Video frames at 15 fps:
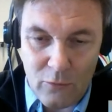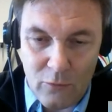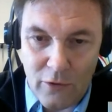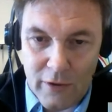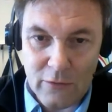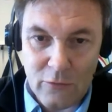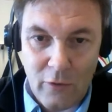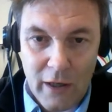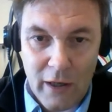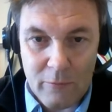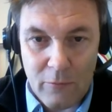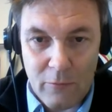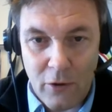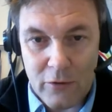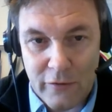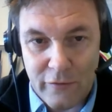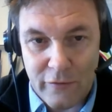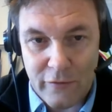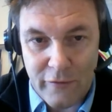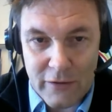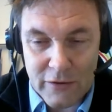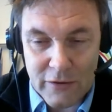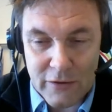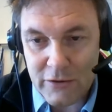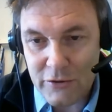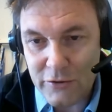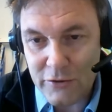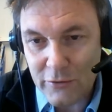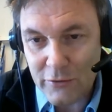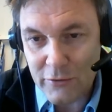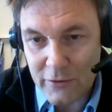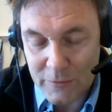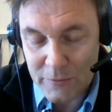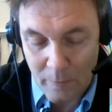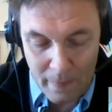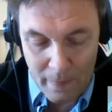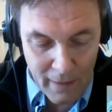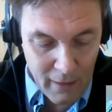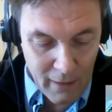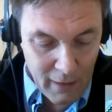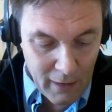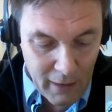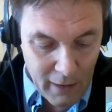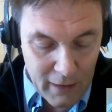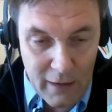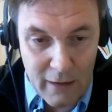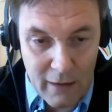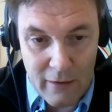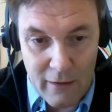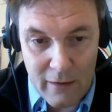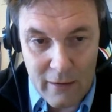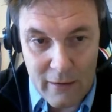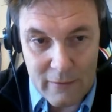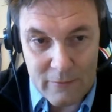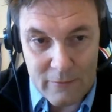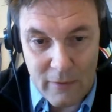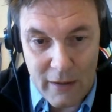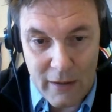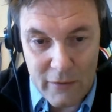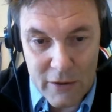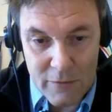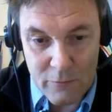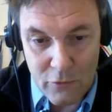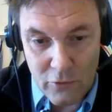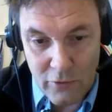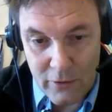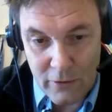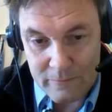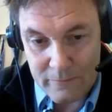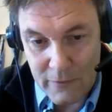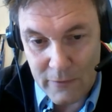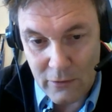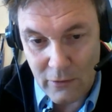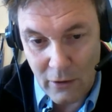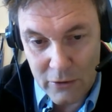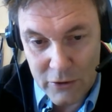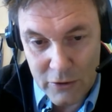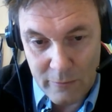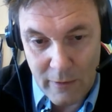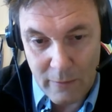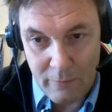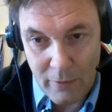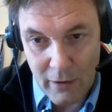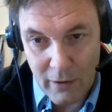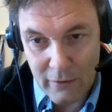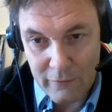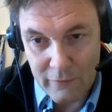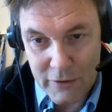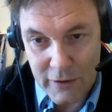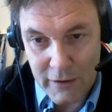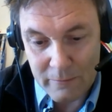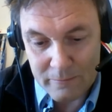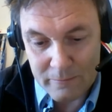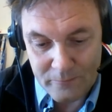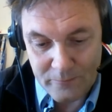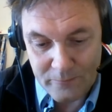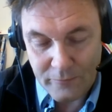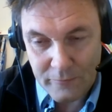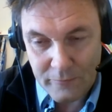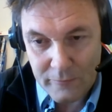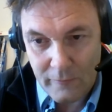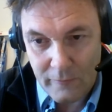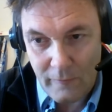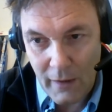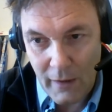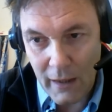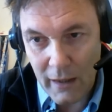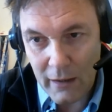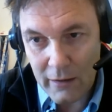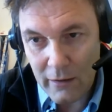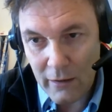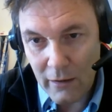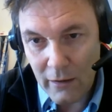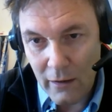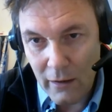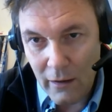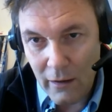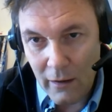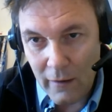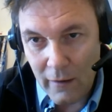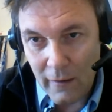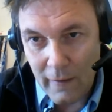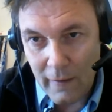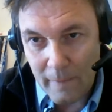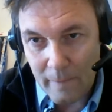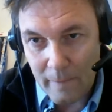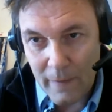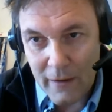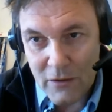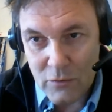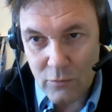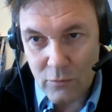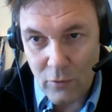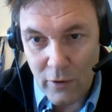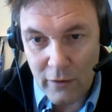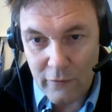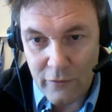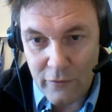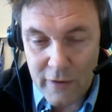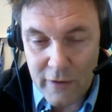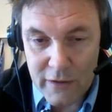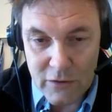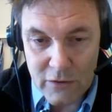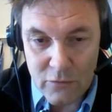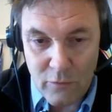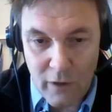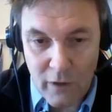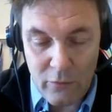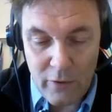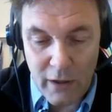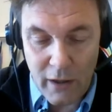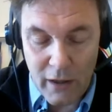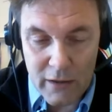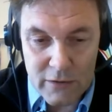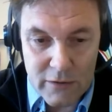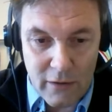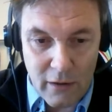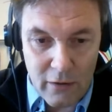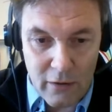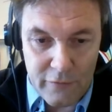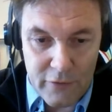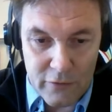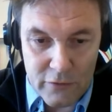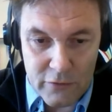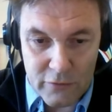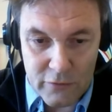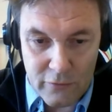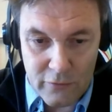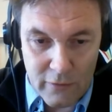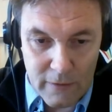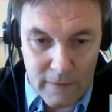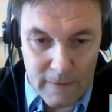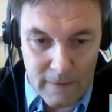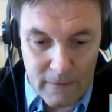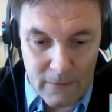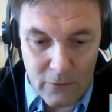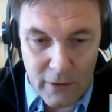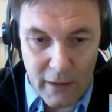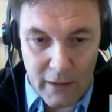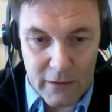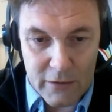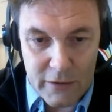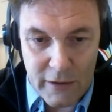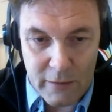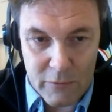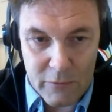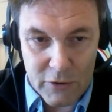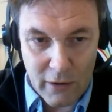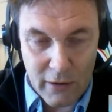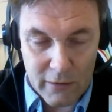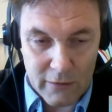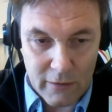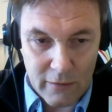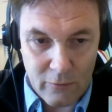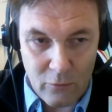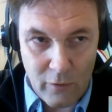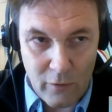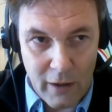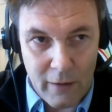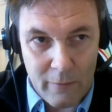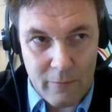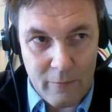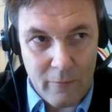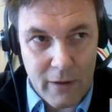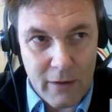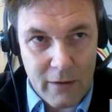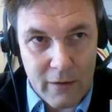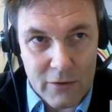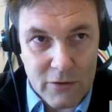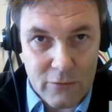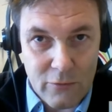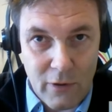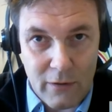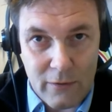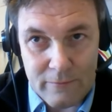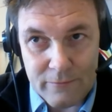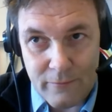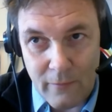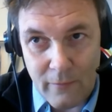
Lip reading: works and why it motivates its students. And here in this MOOC, you'll also be part of a team. And that's one of the reasons why we asked all of you to look at a team charter. Why? Because, well,